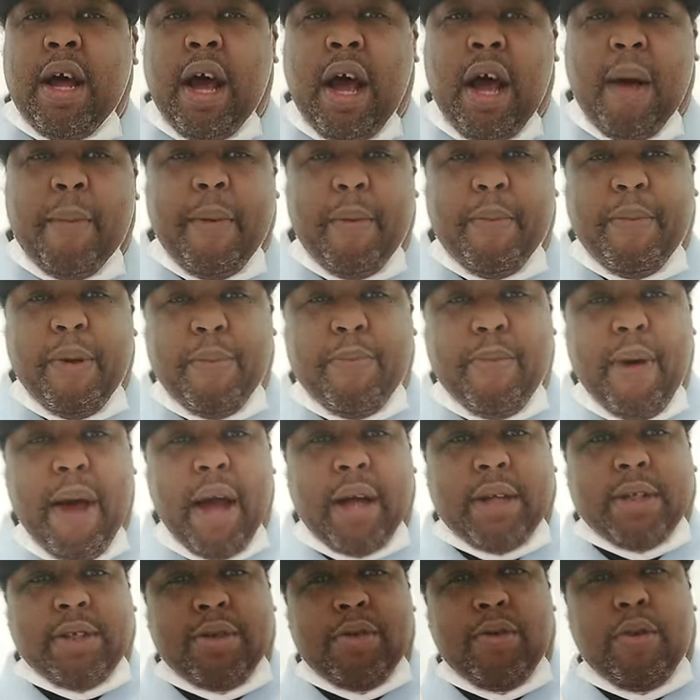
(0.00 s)
I'm gonna be
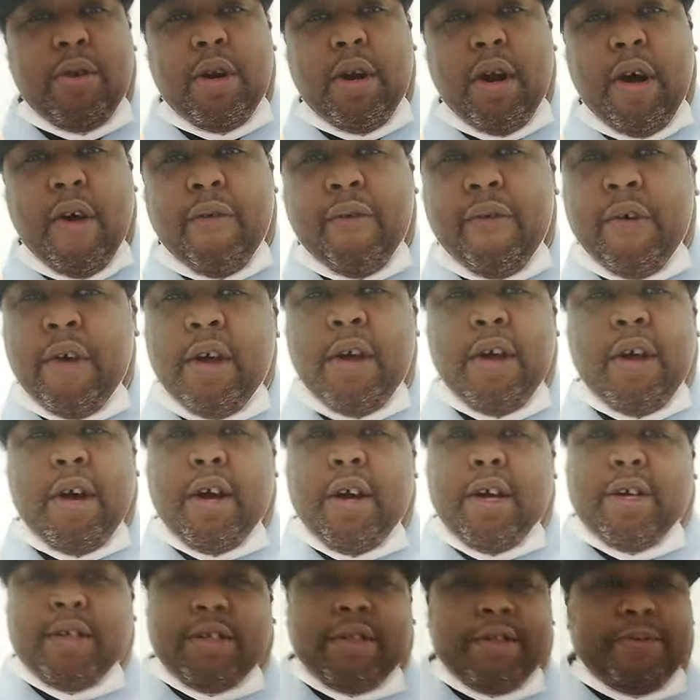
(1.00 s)
back soon enough
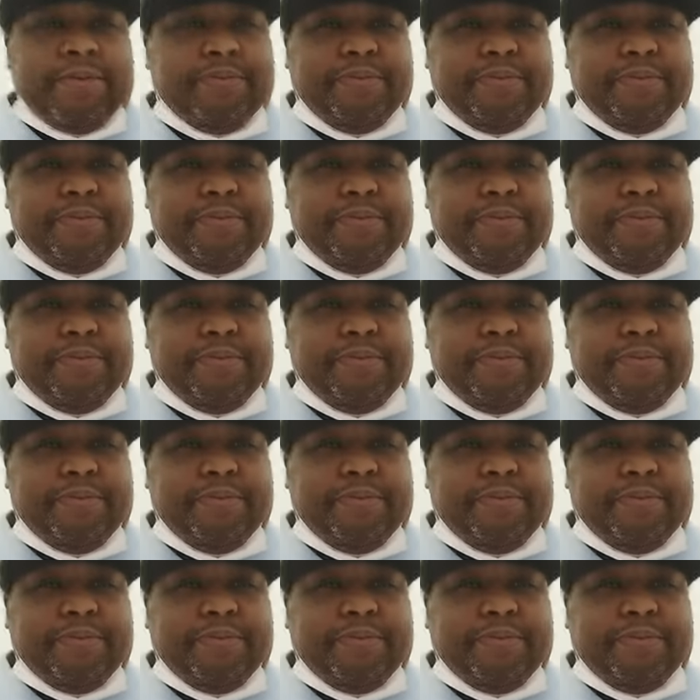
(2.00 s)
because